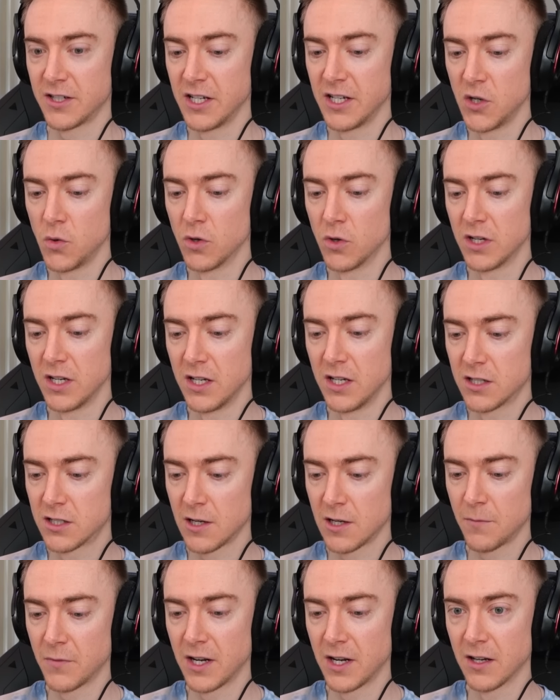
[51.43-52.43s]
so you would need
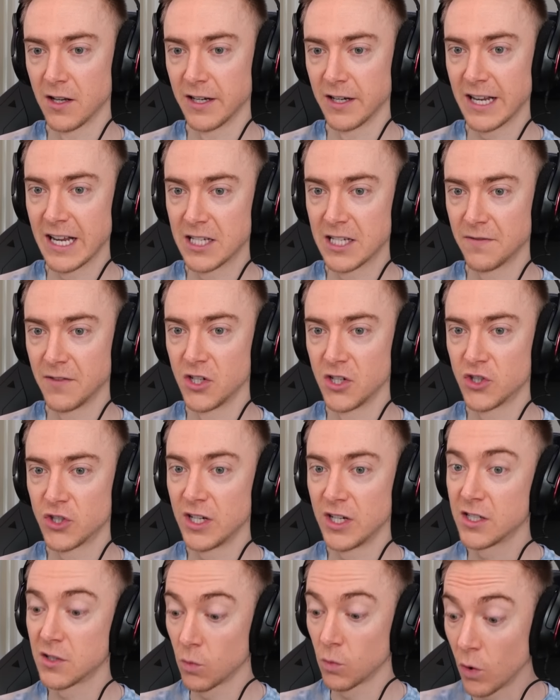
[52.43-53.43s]
something like S V
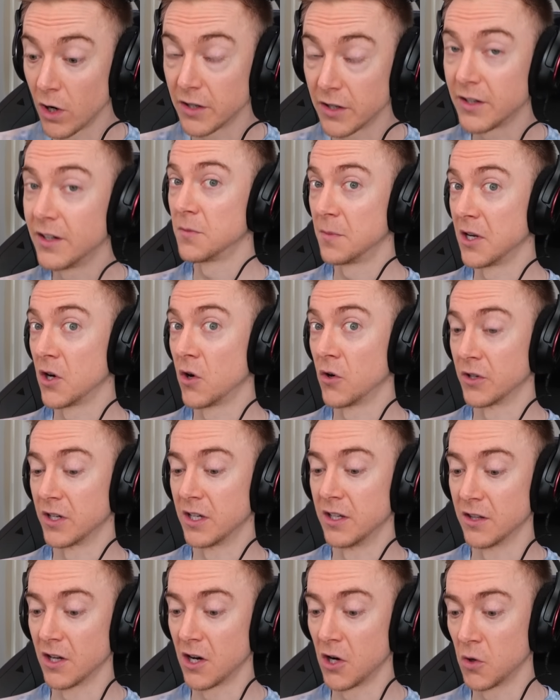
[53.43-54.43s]
cheats one to be on
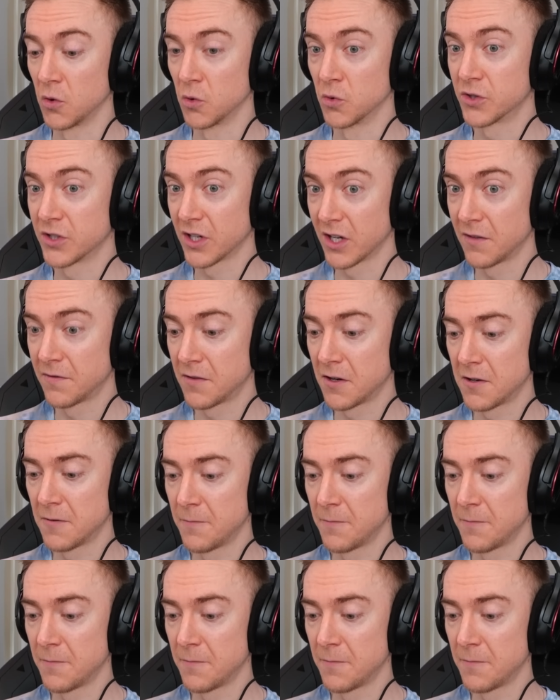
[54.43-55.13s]
in the whole server.